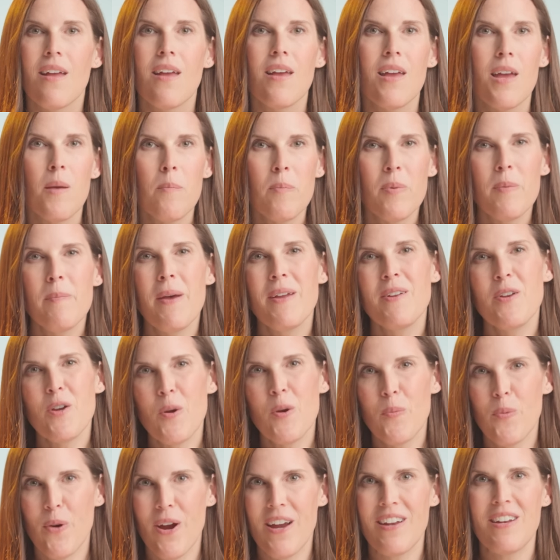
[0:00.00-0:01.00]
Implement your
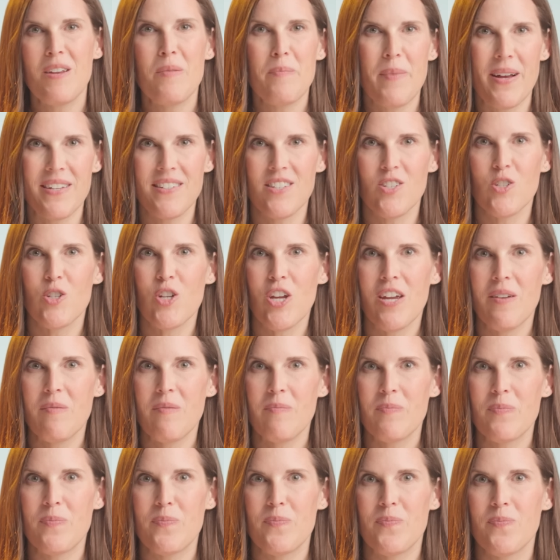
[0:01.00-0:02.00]
brand and messaging.